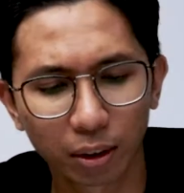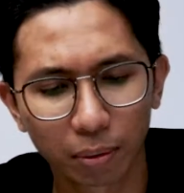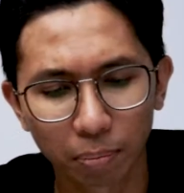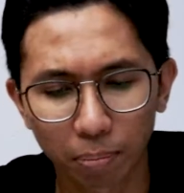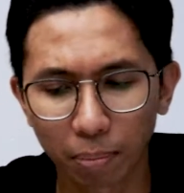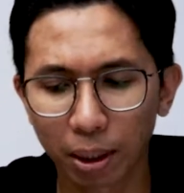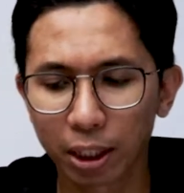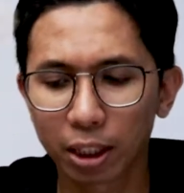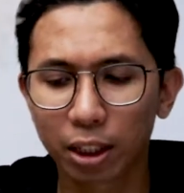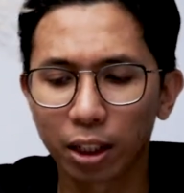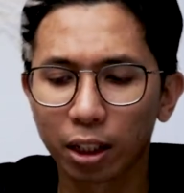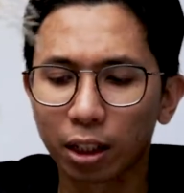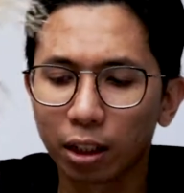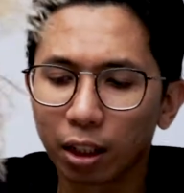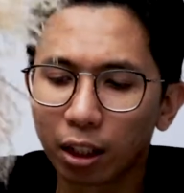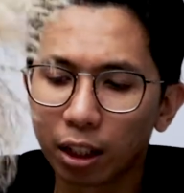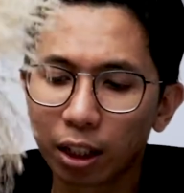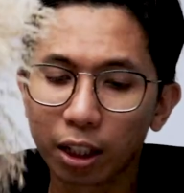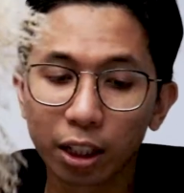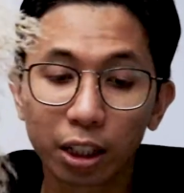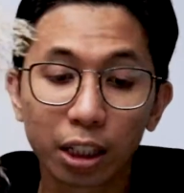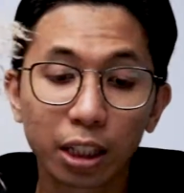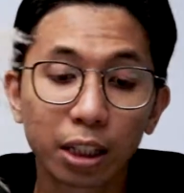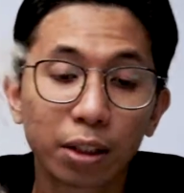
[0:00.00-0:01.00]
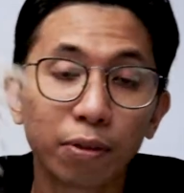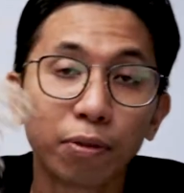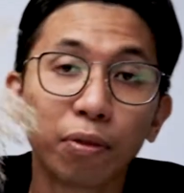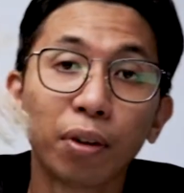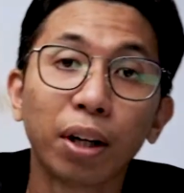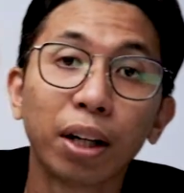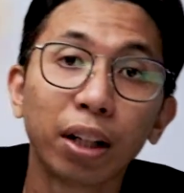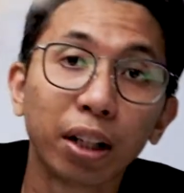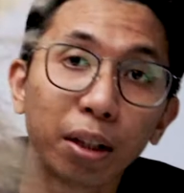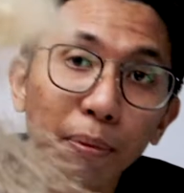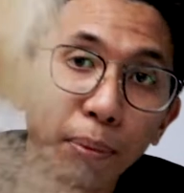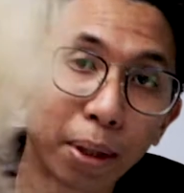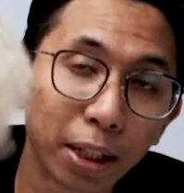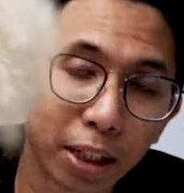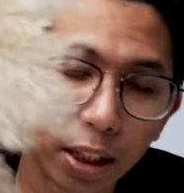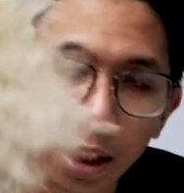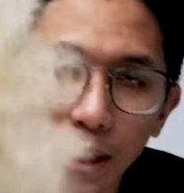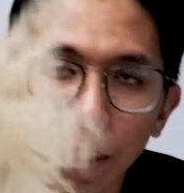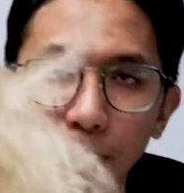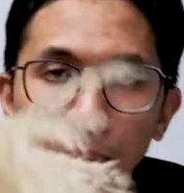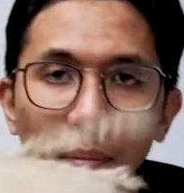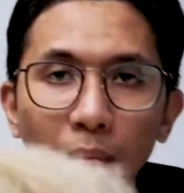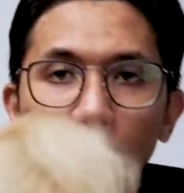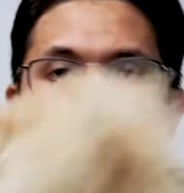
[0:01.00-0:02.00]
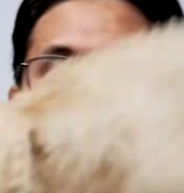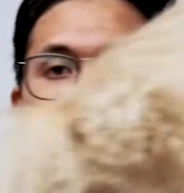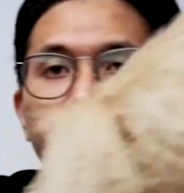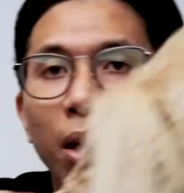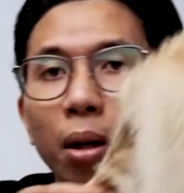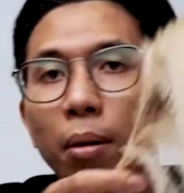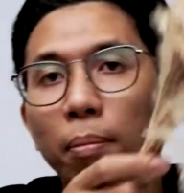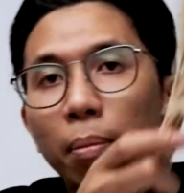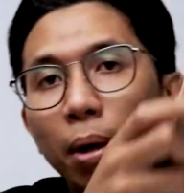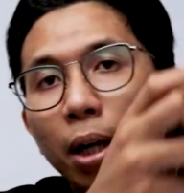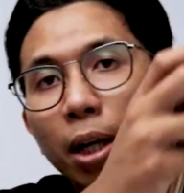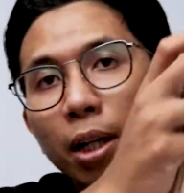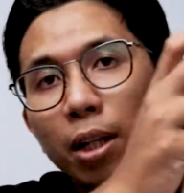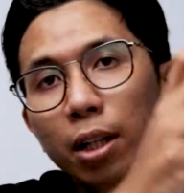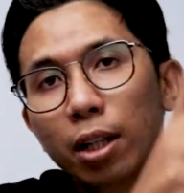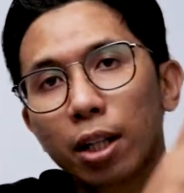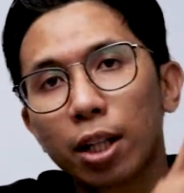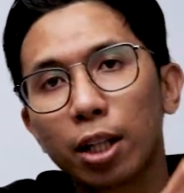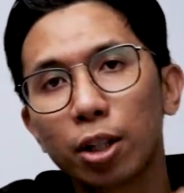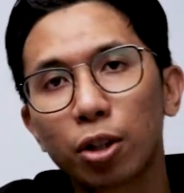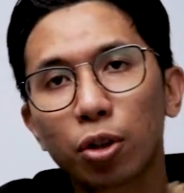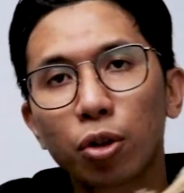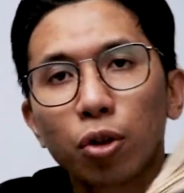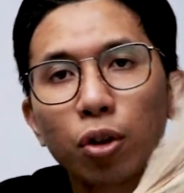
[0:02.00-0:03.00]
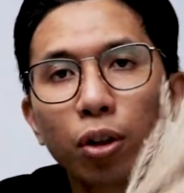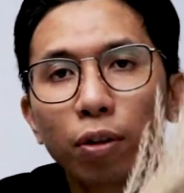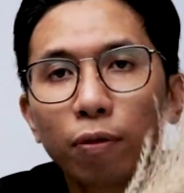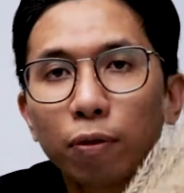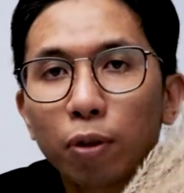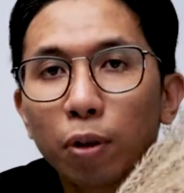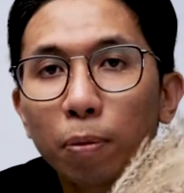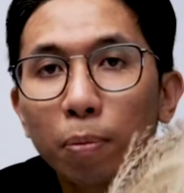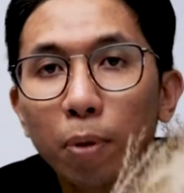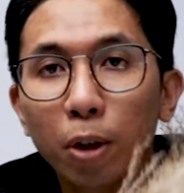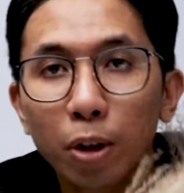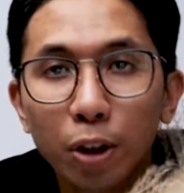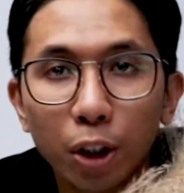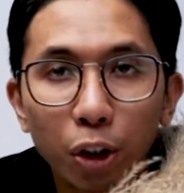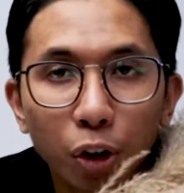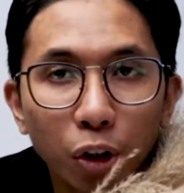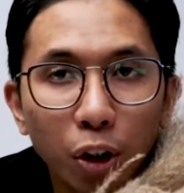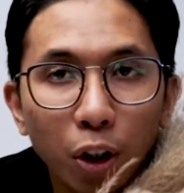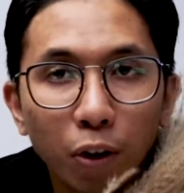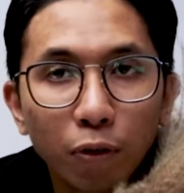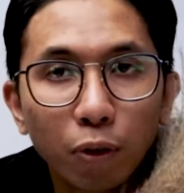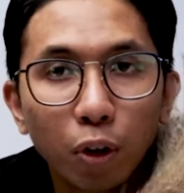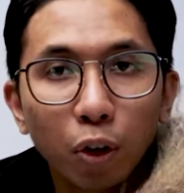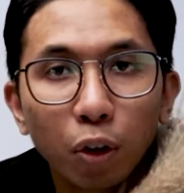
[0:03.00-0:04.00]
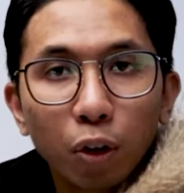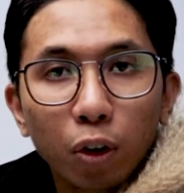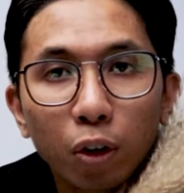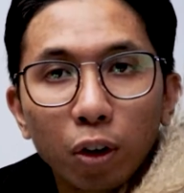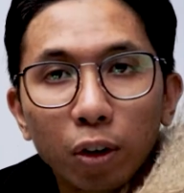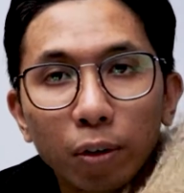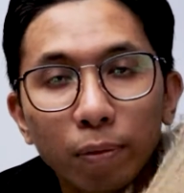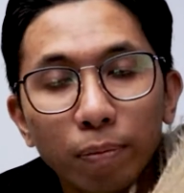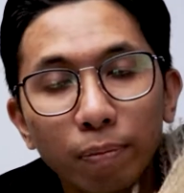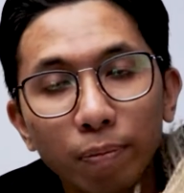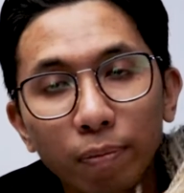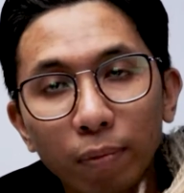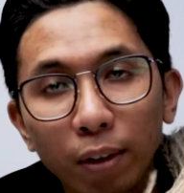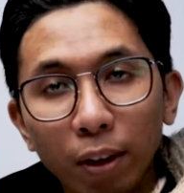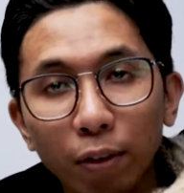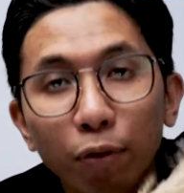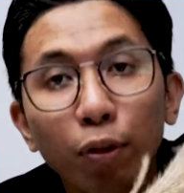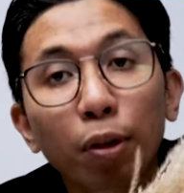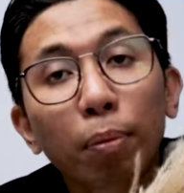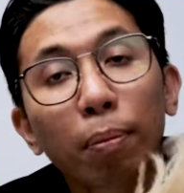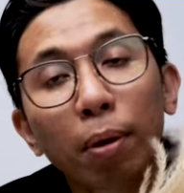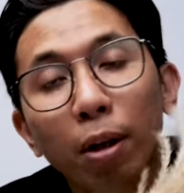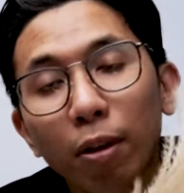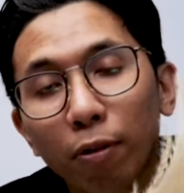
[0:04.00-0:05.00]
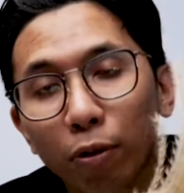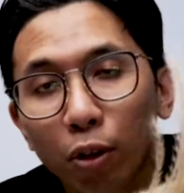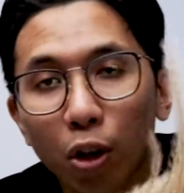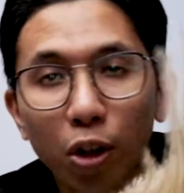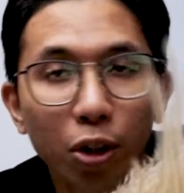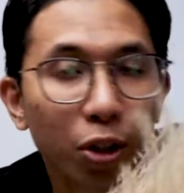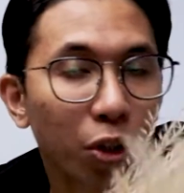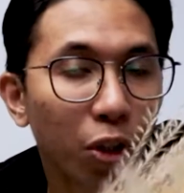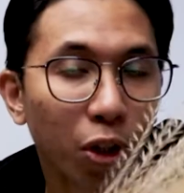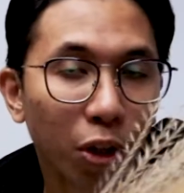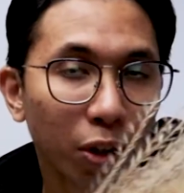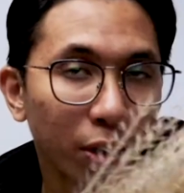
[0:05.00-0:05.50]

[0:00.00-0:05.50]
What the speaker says: messy. It's very messy, but it's good for portrait shot for female, of course.